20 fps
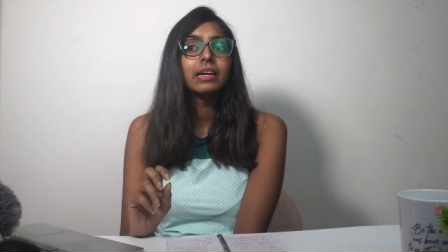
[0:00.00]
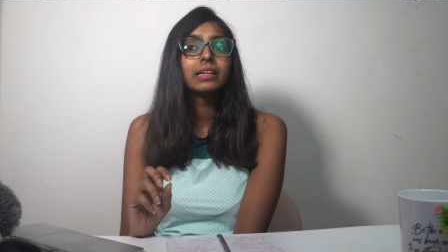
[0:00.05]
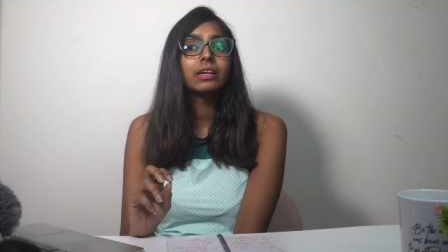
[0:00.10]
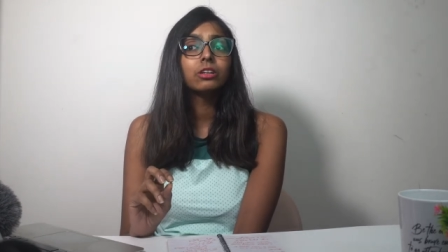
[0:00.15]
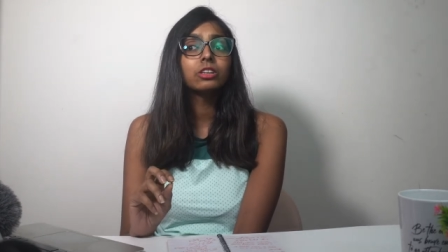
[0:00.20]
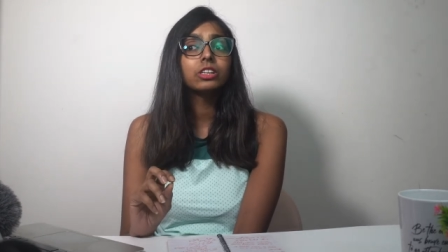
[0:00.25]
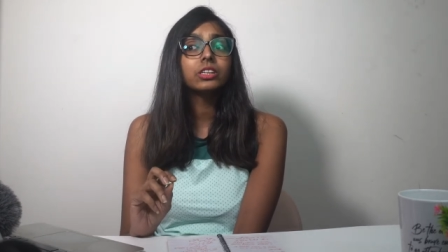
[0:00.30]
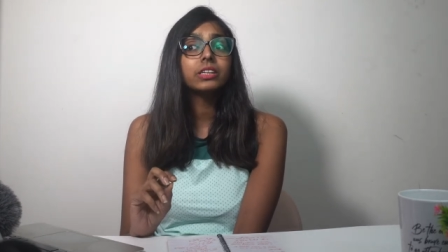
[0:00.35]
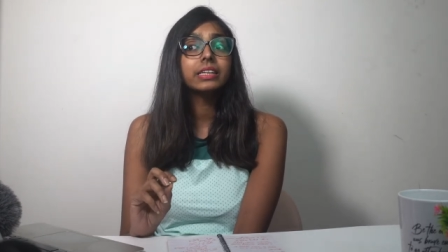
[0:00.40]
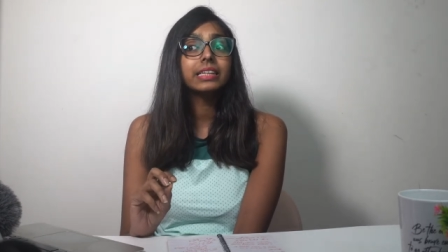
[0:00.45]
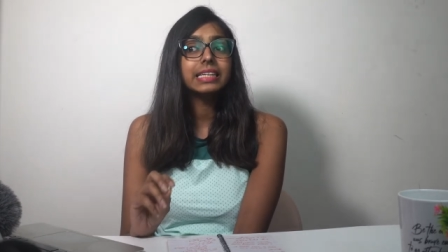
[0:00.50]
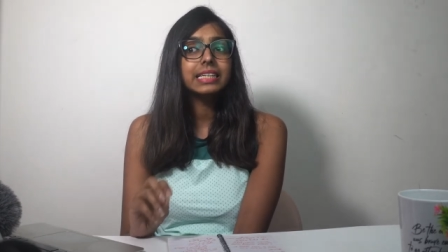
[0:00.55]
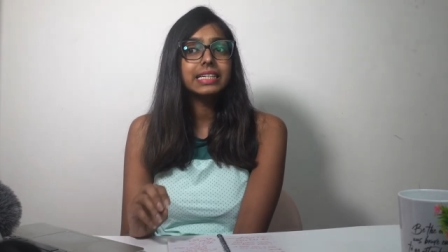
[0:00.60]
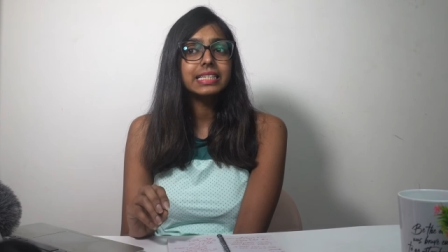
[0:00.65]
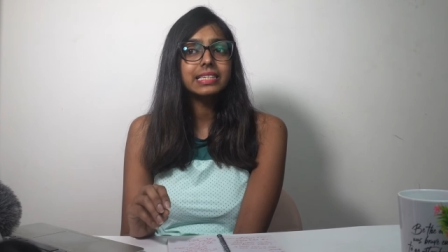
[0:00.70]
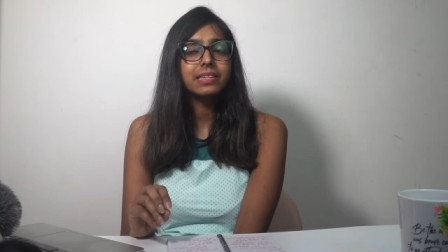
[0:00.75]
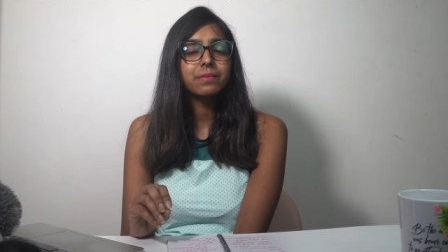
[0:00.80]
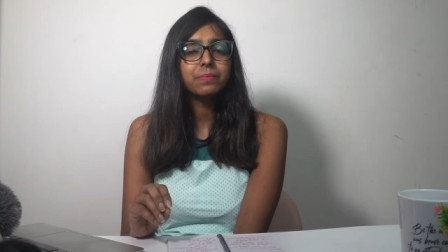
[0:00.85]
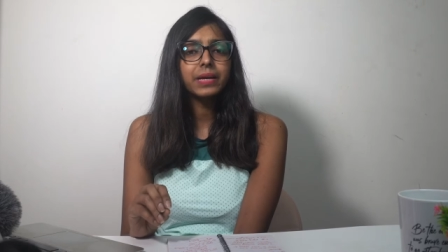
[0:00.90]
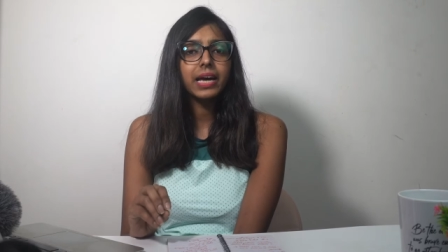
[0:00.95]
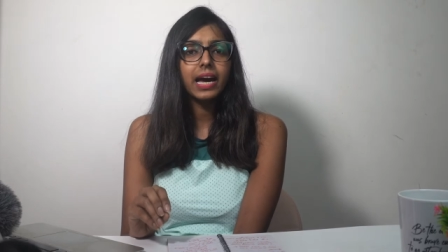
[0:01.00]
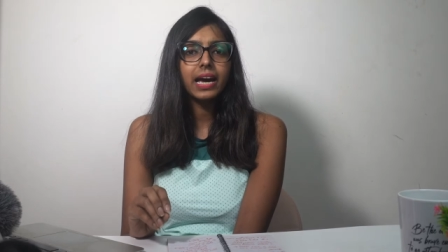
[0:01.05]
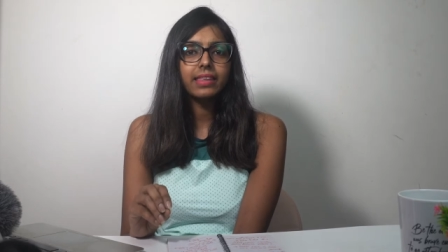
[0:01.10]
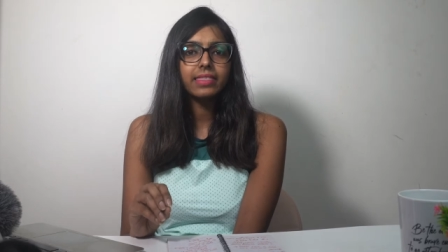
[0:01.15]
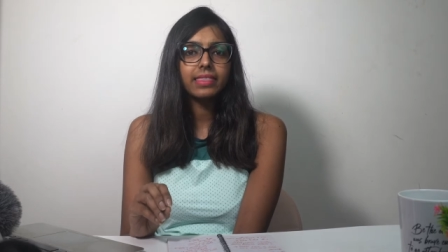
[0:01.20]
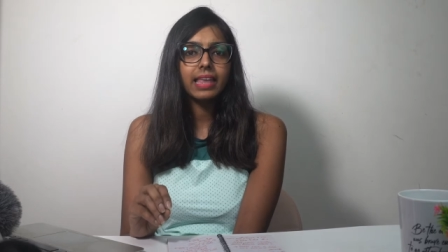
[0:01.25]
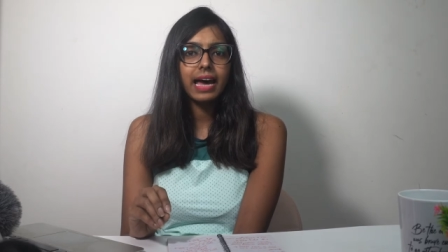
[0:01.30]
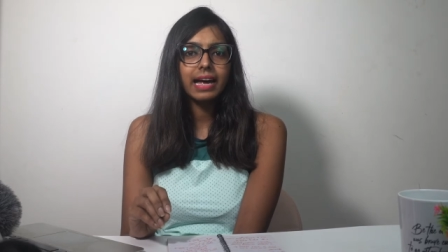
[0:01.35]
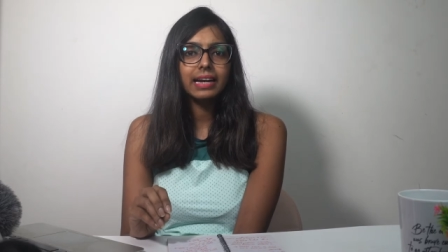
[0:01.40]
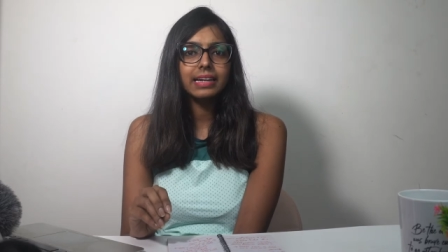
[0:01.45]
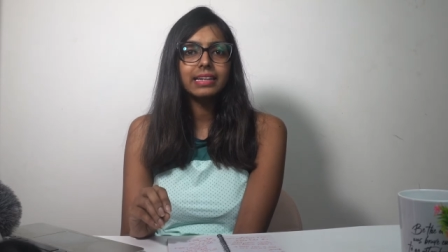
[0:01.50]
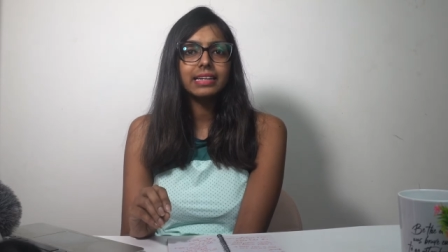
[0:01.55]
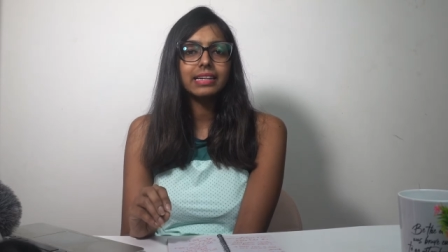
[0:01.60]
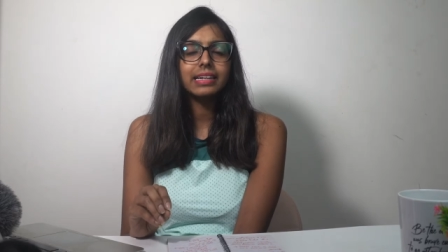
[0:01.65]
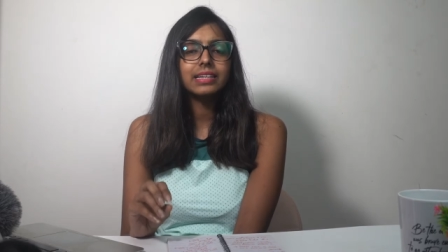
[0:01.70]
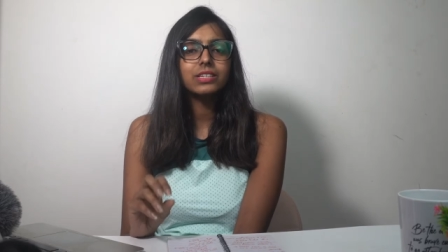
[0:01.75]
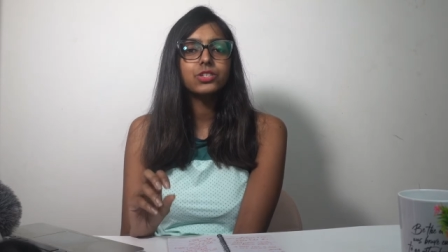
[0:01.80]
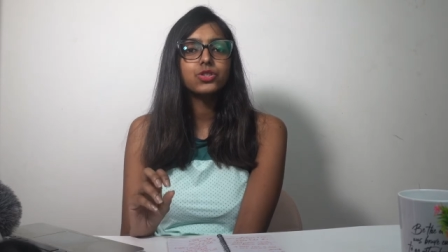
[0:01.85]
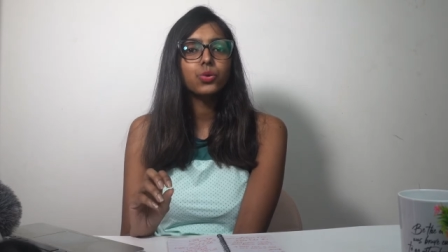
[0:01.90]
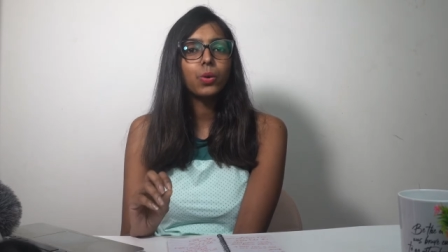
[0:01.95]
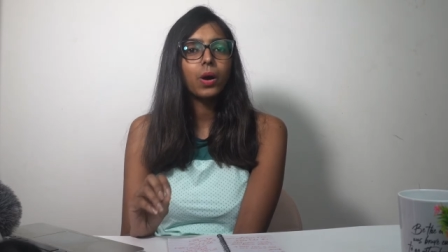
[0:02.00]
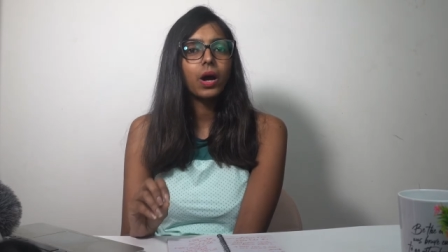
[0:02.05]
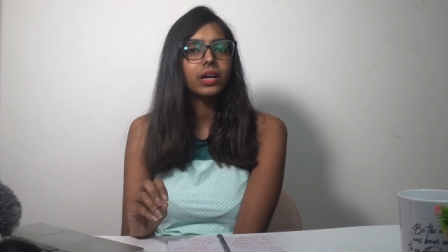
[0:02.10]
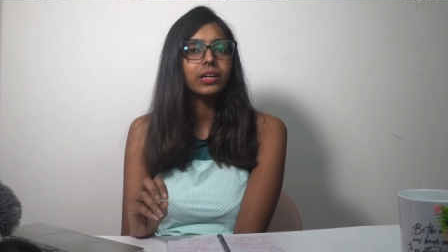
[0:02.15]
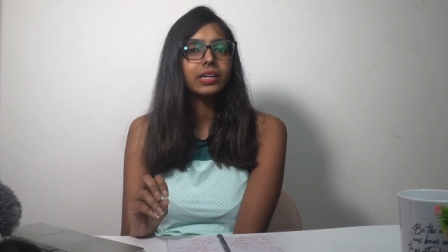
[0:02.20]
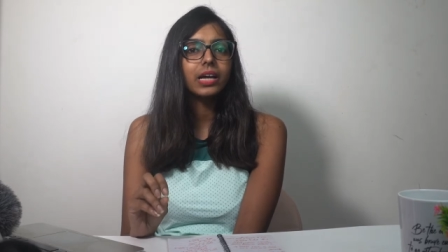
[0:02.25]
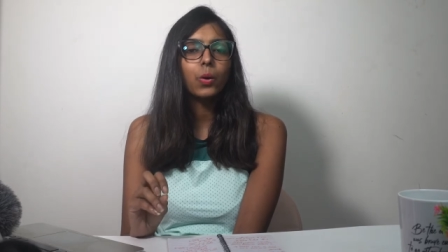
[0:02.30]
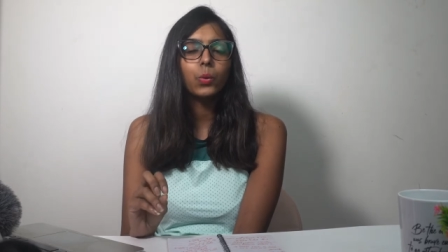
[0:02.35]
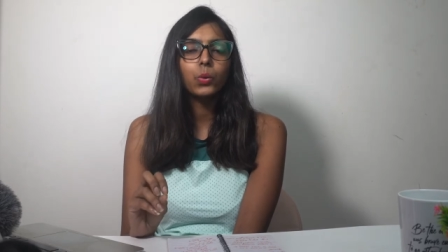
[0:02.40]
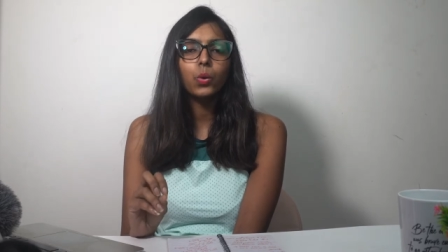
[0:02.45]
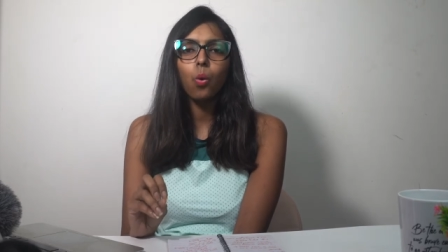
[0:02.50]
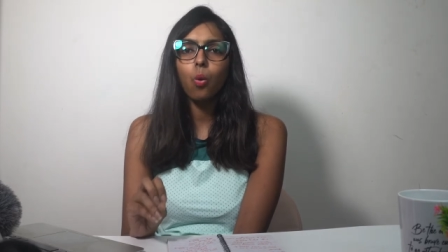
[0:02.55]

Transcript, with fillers: Now, the reason behind that is to cut down